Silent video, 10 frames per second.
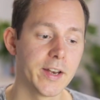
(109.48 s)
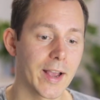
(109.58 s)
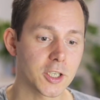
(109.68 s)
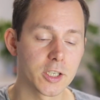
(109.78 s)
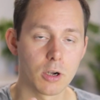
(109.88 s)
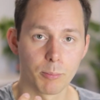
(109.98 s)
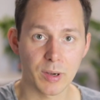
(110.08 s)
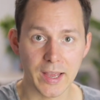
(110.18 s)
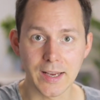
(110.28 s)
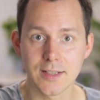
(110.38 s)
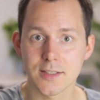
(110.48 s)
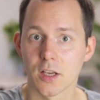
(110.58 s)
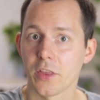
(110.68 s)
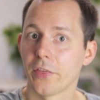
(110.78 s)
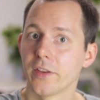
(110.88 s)
it actually complains
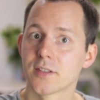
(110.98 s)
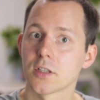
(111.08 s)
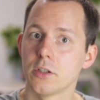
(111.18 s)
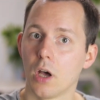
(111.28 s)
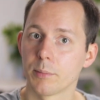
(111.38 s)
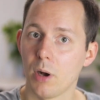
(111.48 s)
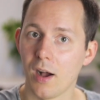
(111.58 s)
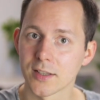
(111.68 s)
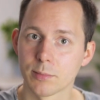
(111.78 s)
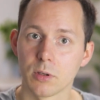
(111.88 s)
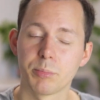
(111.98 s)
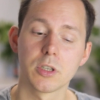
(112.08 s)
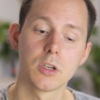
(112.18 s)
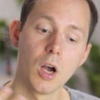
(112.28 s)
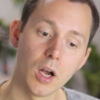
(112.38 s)
that this is not possible
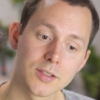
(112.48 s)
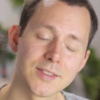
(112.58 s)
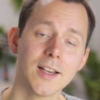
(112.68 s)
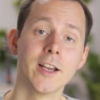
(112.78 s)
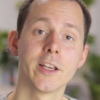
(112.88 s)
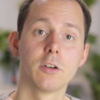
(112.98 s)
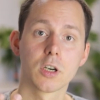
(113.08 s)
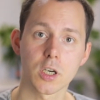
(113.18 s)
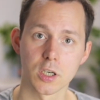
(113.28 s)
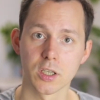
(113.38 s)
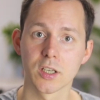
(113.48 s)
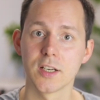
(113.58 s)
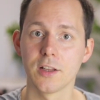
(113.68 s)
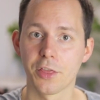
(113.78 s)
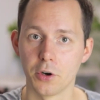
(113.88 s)
because you're
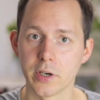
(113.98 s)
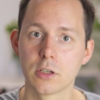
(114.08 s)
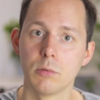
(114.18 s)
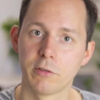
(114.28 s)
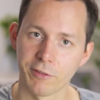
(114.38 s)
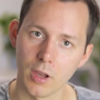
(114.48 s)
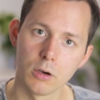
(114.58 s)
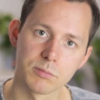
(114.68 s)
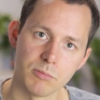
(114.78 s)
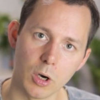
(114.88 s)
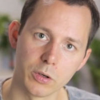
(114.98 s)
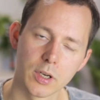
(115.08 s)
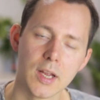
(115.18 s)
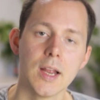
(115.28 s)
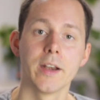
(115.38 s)
currently in 32-bit float mode.
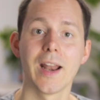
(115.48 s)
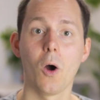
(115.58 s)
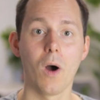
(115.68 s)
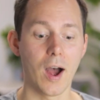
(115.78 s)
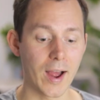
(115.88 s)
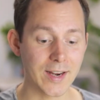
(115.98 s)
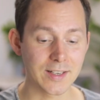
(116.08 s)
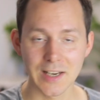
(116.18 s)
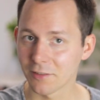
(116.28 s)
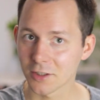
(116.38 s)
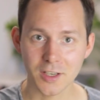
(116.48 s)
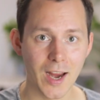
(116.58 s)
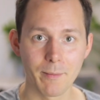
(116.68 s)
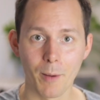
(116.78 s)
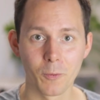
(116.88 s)
Now, I never
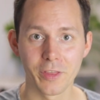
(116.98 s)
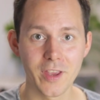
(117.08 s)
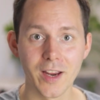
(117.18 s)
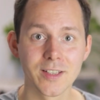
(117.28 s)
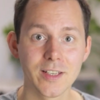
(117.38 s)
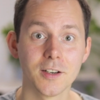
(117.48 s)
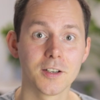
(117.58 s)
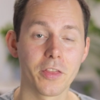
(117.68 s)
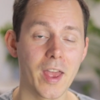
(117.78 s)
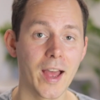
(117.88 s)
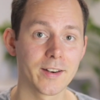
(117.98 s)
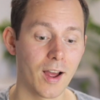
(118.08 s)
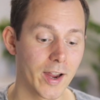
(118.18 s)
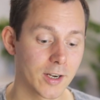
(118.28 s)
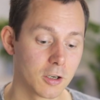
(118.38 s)
came up with the idea that
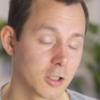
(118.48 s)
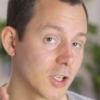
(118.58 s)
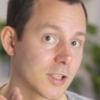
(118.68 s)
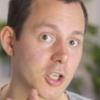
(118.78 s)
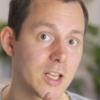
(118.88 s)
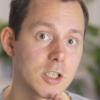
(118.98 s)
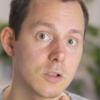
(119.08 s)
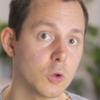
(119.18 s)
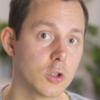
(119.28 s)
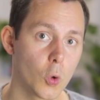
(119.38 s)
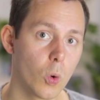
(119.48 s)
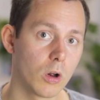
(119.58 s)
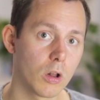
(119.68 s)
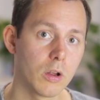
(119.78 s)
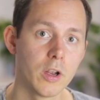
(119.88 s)
I could just change to
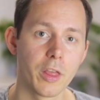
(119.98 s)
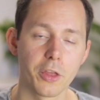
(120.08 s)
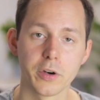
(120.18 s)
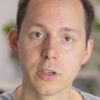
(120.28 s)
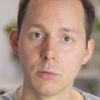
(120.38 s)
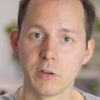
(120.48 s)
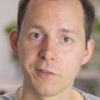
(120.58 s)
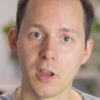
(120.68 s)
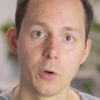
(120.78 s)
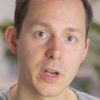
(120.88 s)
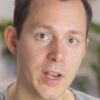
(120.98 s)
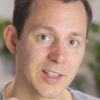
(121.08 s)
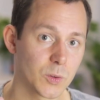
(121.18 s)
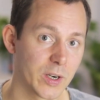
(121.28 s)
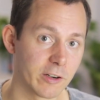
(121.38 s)
dual 32-bit float
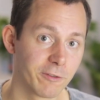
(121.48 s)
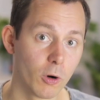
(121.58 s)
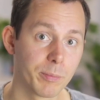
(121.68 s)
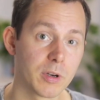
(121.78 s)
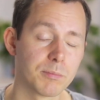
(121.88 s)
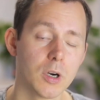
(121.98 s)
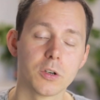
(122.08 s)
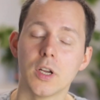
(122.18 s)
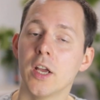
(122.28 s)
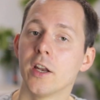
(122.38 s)
and 24-bit mode